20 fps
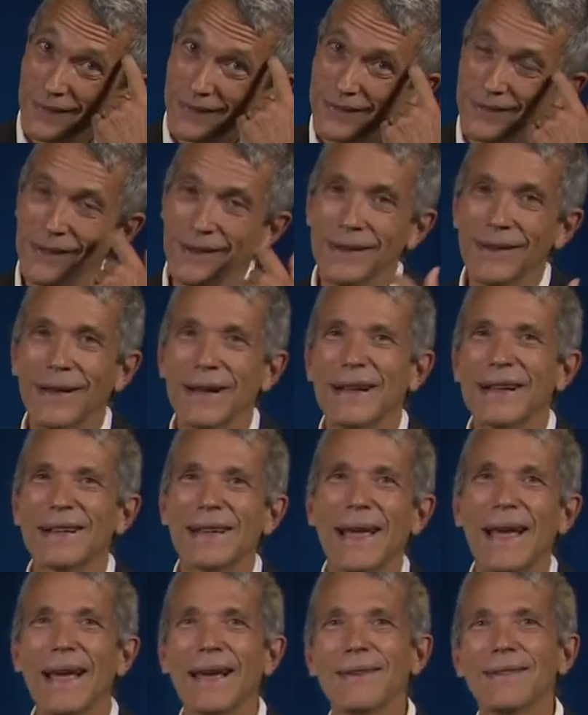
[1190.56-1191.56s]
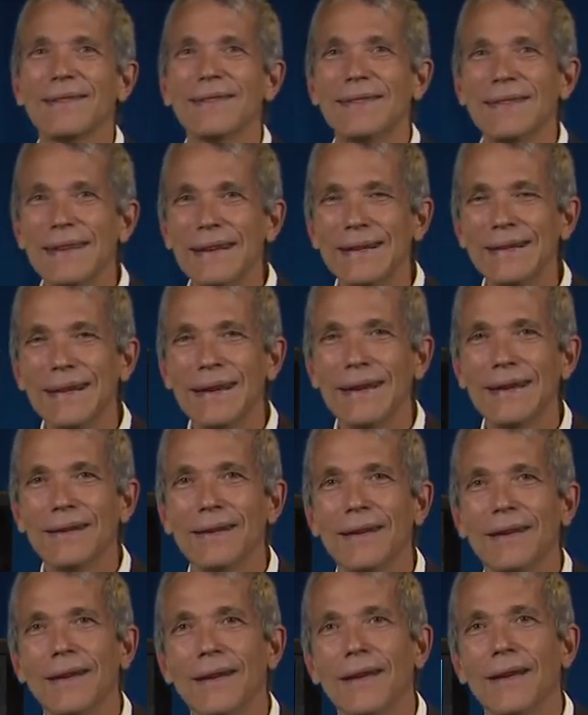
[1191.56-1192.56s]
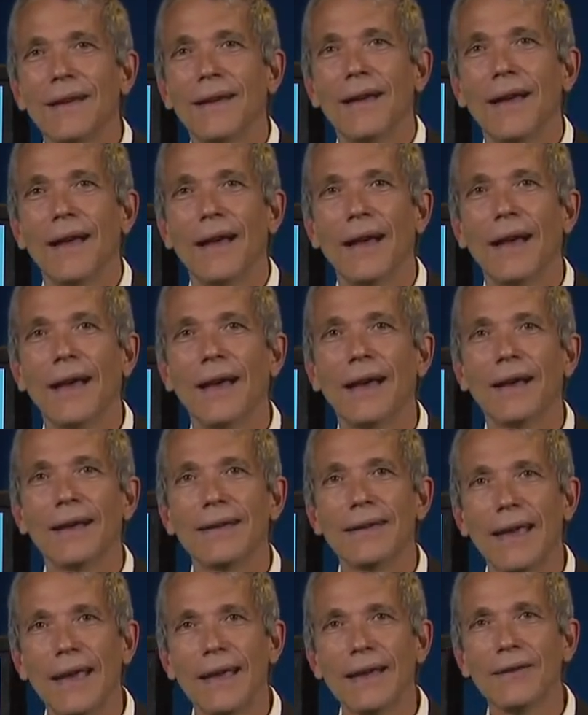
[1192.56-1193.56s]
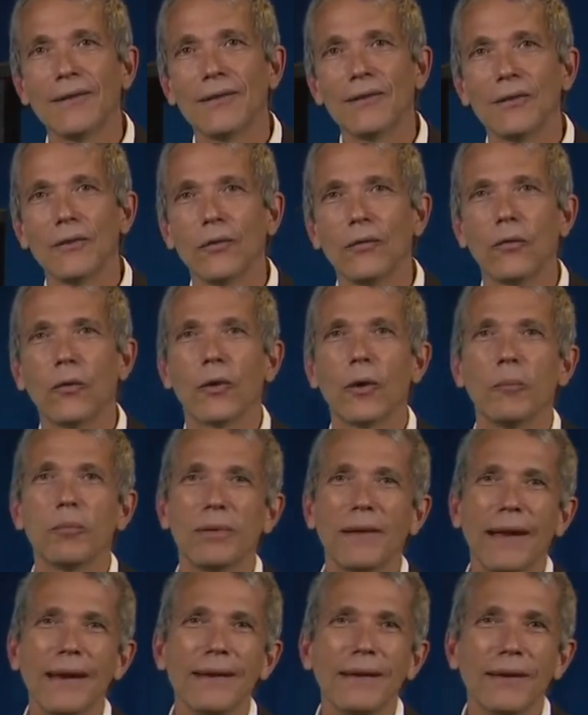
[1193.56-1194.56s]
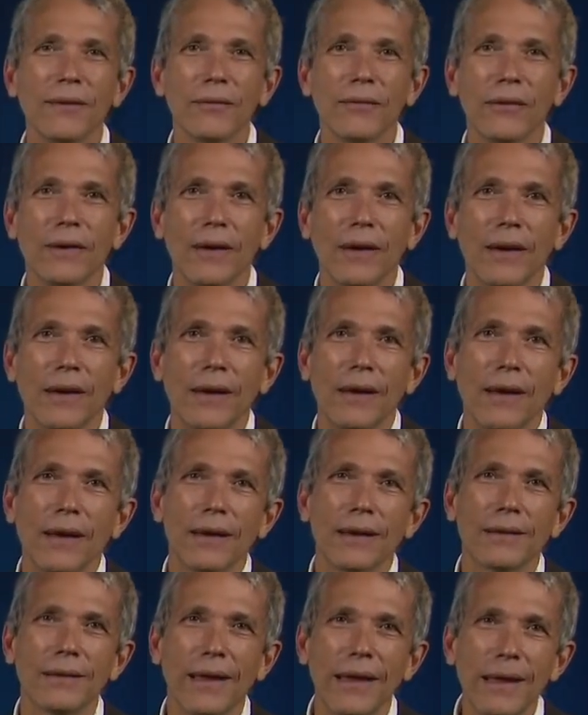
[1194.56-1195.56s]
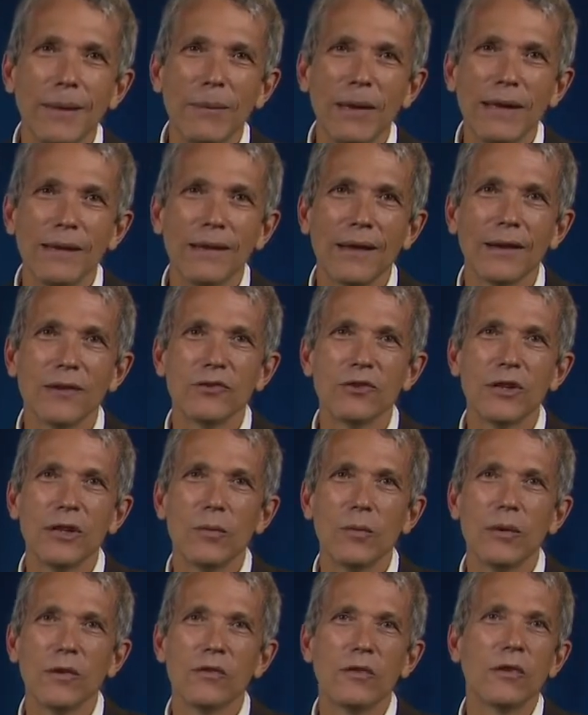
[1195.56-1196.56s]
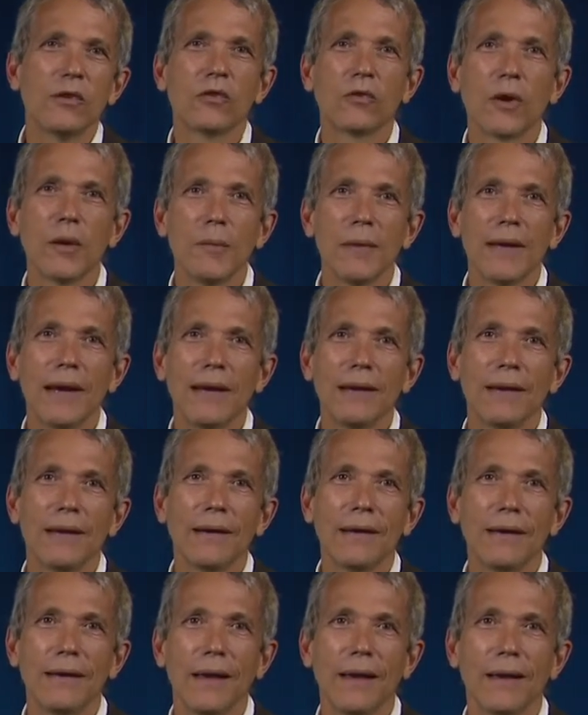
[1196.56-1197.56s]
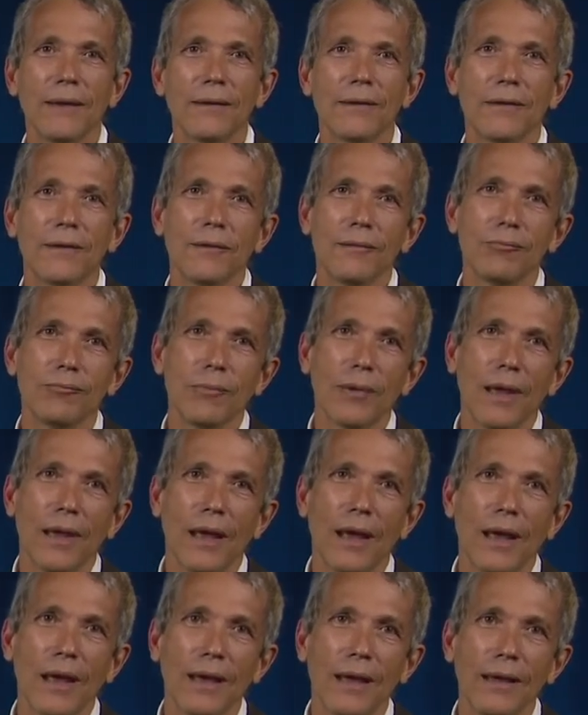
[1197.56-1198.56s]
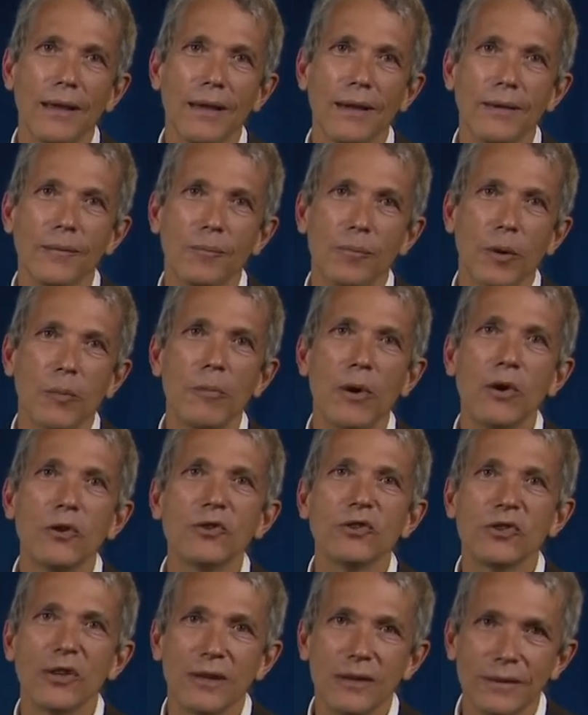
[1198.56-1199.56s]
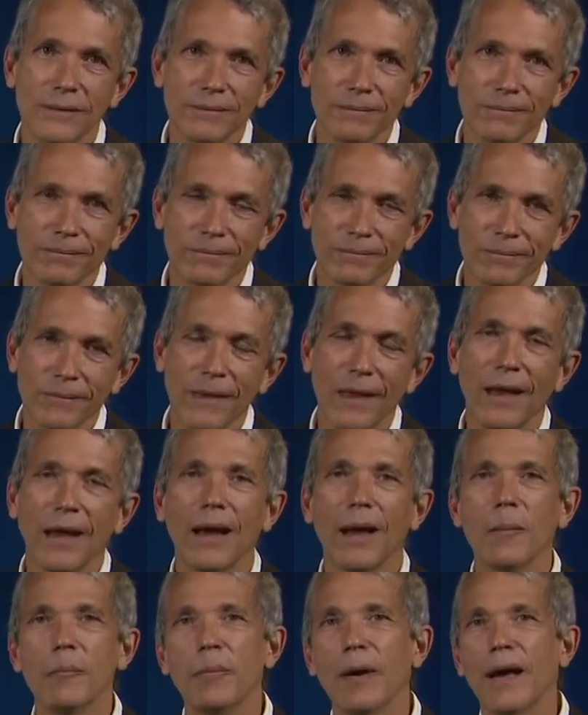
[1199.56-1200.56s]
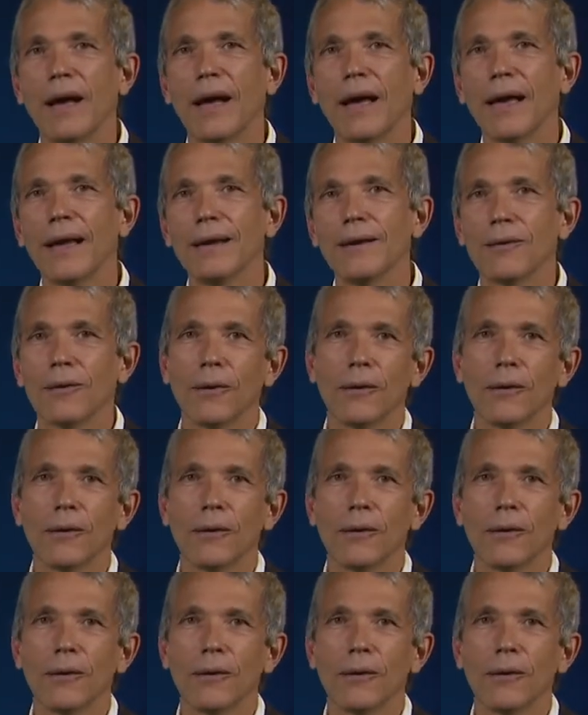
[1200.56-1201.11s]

in a glass ceiling uh, case for a plaintiff claiming that she was discriminated against uh, in promotion uh, by her